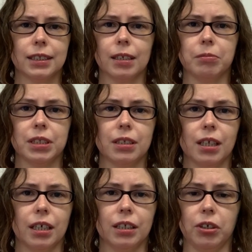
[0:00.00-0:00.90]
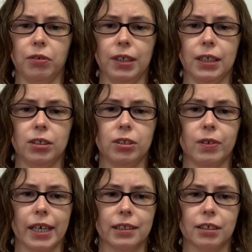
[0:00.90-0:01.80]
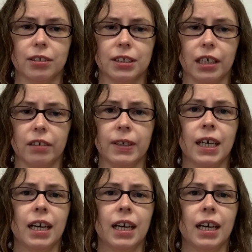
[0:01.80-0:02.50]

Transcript: something that you need to ask yourself,